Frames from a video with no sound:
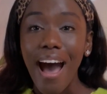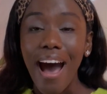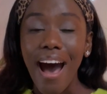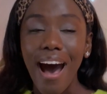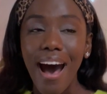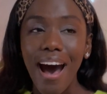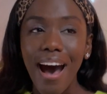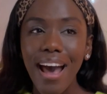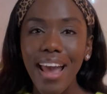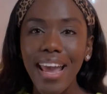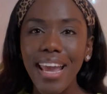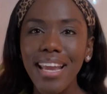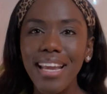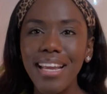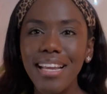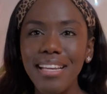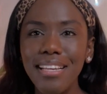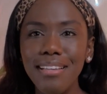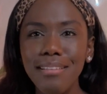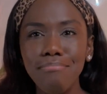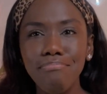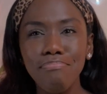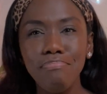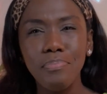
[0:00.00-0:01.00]

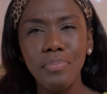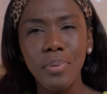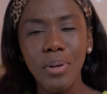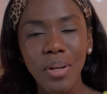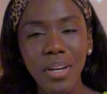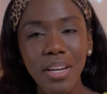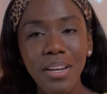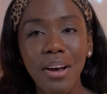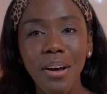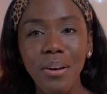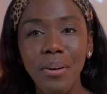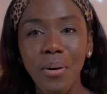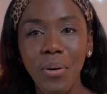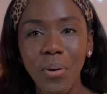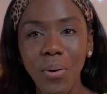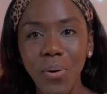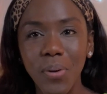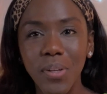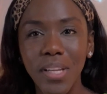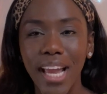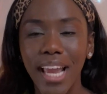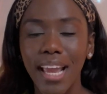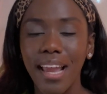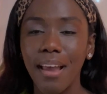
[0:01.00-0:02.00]
I put it on
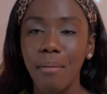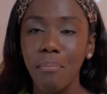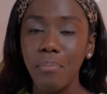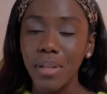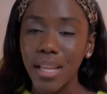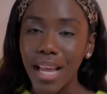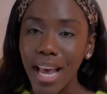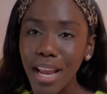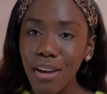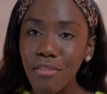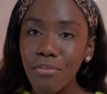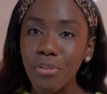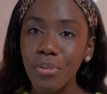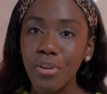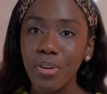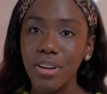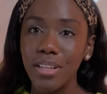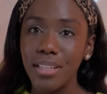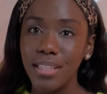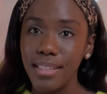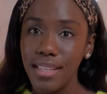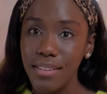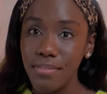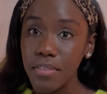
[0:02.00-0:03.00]
hold. I applied for a
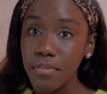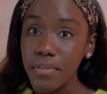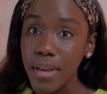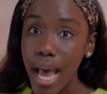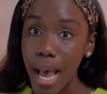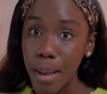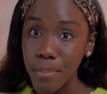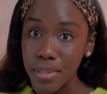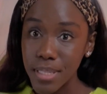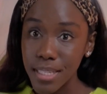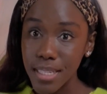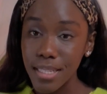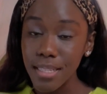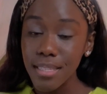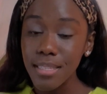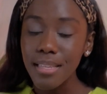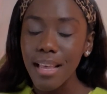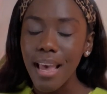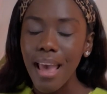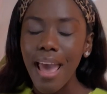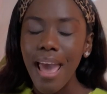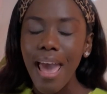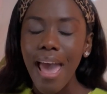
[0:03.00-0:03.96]
leave of absence,